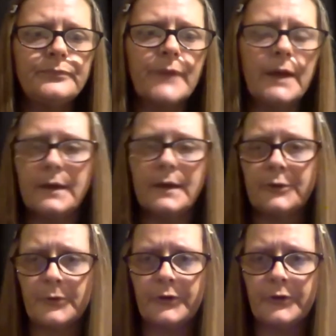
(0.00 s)
and that's
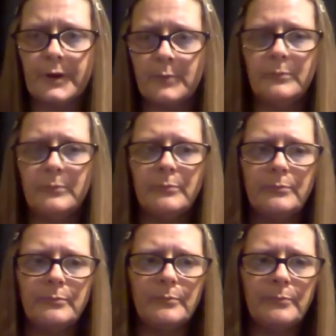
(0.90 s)
presented
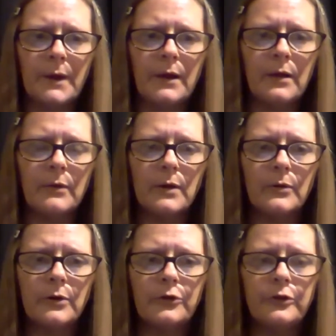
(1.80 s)
by Colorado
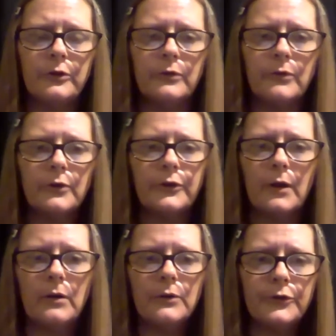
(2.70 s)
Christian University
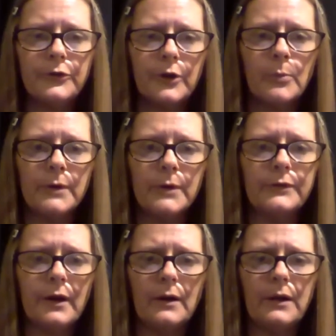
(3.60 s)
also, but uh,